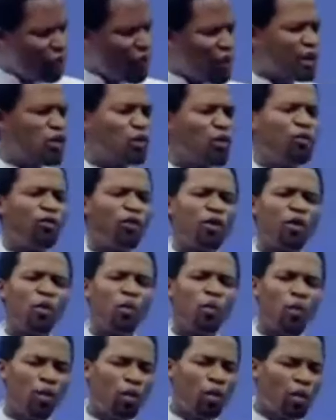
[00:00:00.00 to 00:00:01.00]
thank you for
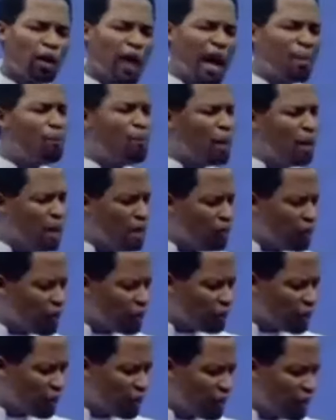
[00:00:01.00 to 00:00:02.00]
your word. I believe
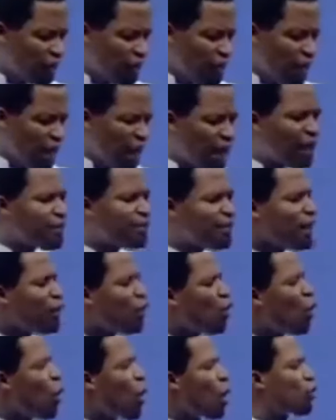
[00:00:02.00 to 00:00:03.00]
it. And as
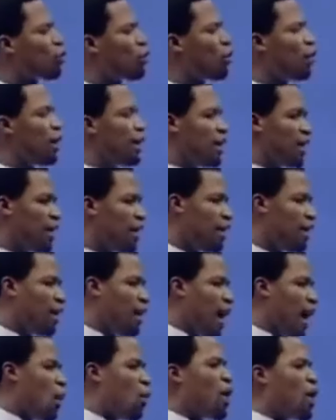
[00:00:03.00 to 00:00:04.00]
I go out today,
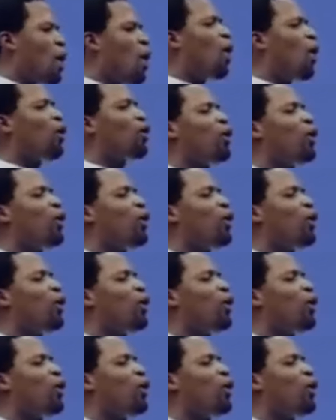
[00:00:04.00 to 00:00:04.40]
I will